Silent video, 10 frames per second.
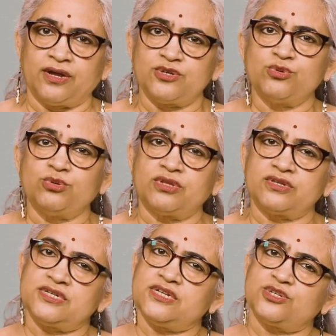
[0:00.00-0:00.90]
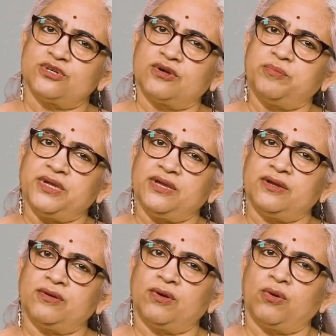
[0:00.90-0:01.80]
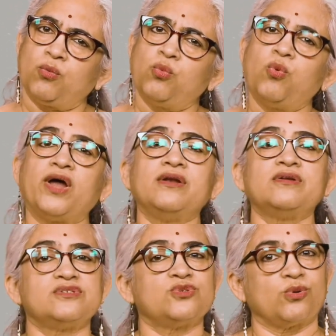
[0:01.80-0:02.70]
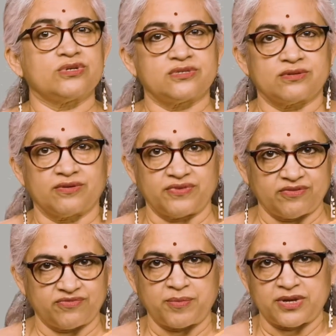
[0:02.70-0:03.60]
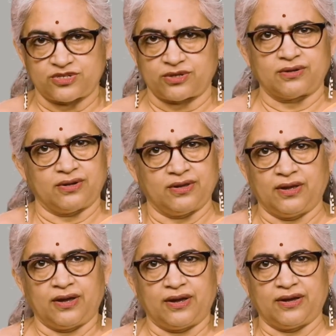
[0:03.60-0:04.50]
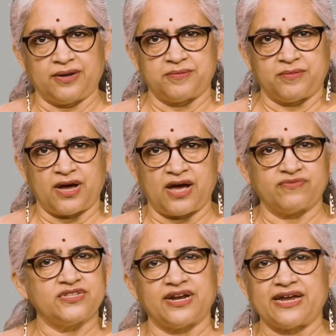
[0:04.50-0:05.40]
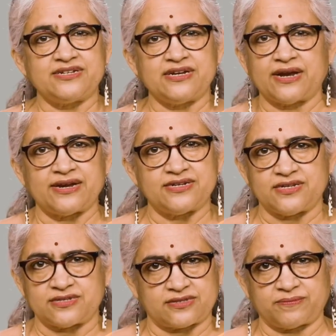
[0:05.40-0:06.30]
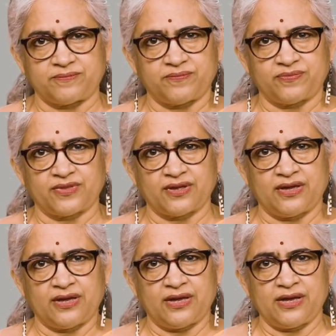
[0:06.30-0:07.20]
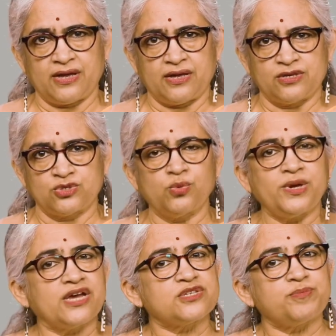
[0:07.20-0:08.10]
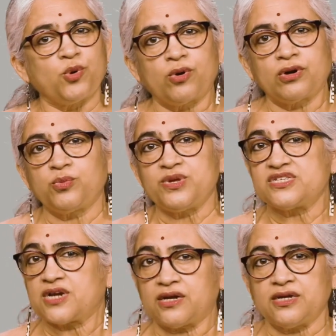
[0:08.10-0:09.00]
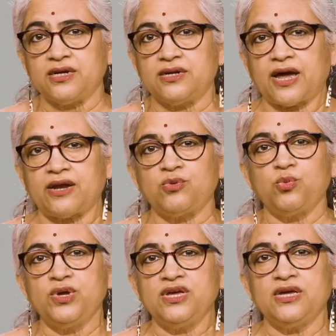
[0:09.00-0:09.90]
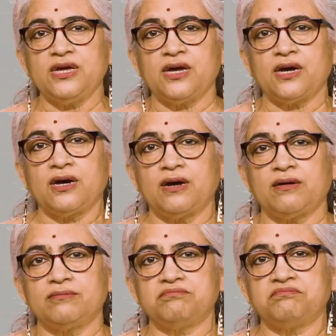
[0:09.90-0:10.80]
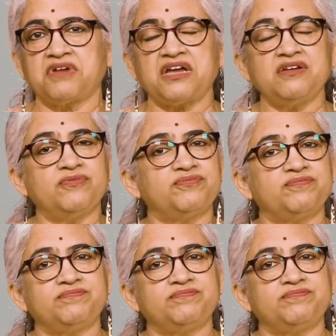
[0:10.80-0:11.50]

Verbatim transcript: to the teacher being one source of information uh, after the 1990s. So, we explored, we studied and we kind of